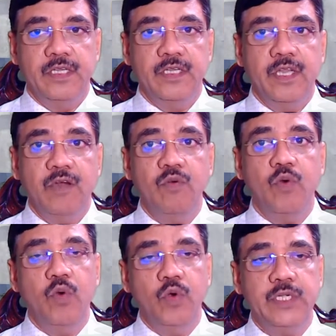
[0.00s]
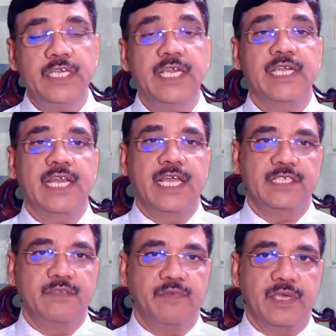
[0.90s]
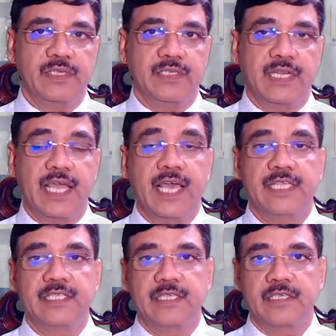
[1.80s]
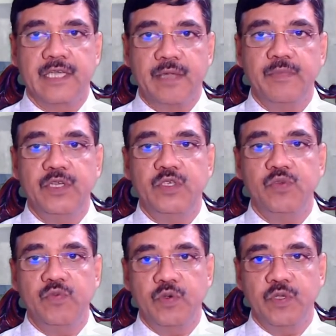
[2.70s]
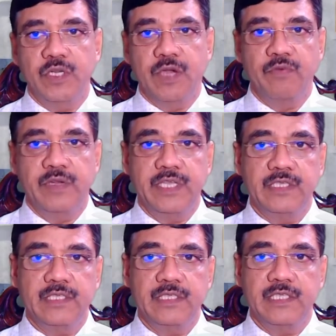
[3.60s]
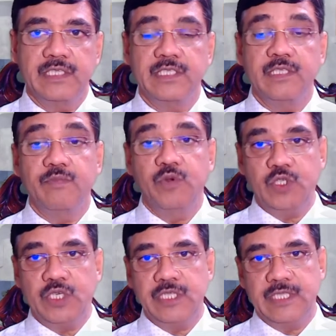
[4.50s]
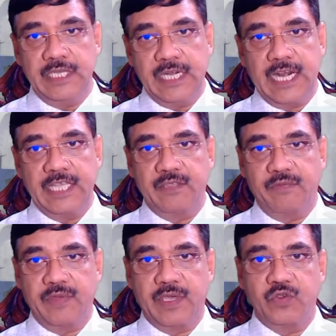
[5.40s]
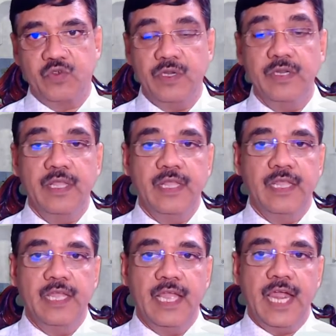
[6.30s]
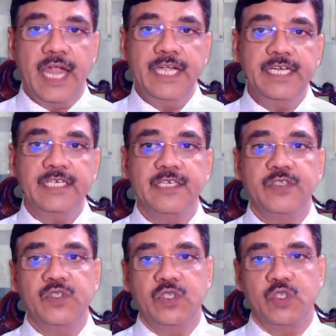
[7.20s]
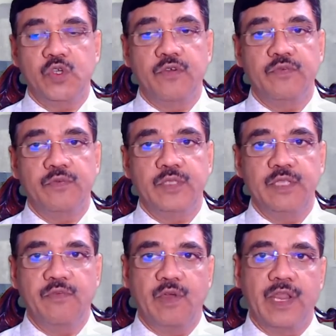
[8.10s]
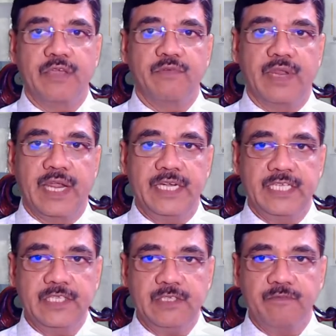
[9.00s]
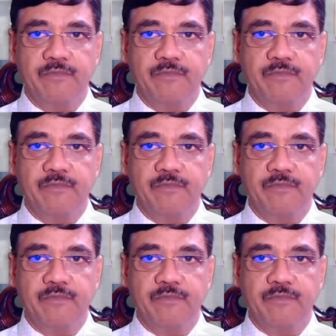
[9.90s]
Now, OTA classification has come into vogue nowadays. This is the most recent classification and it consists of the following varieties.